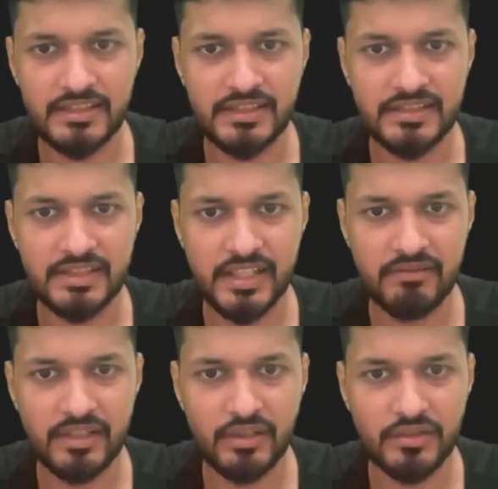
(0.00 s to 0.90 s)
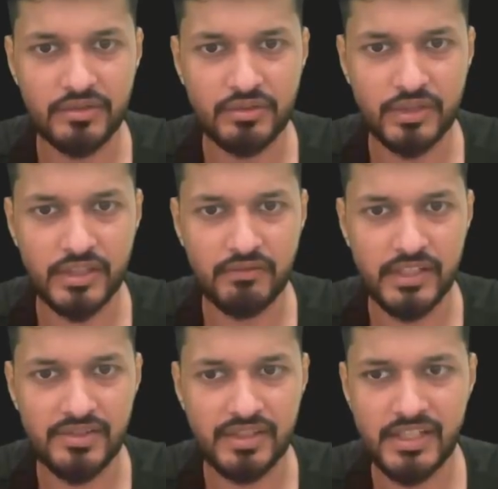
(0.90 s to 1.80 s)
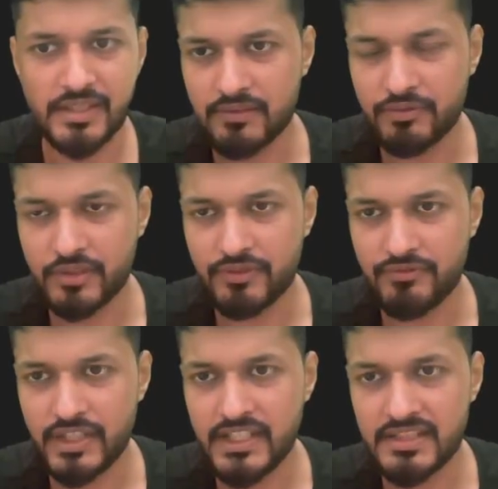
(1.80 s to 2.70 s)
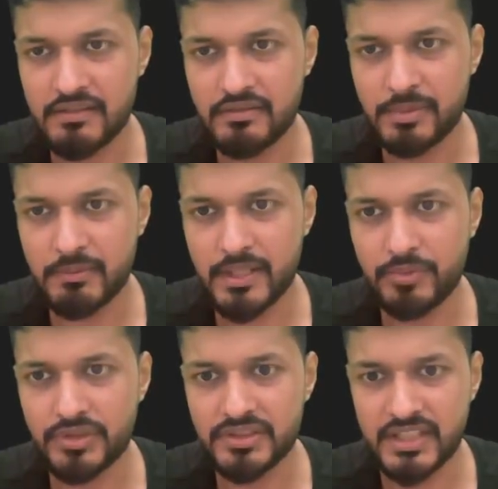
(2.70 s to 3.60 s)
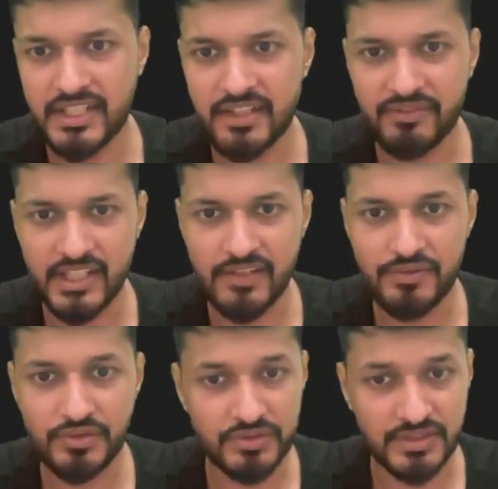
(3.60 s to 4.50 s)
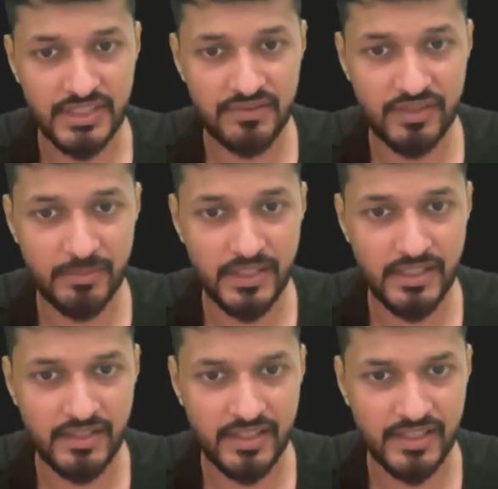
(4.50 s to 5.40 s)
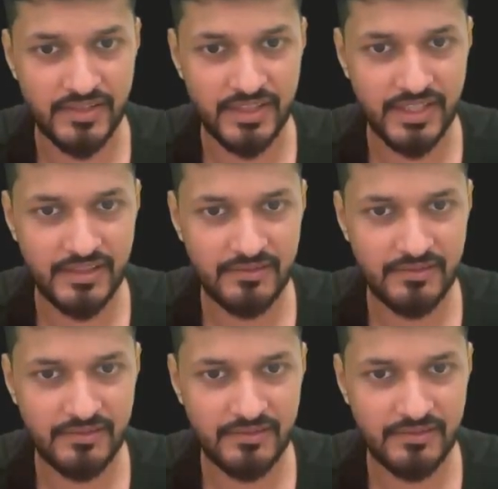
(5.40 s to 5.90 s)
This thread will also go in wait state. For 15 is divisible by both 3 and 5. So this will be in running state,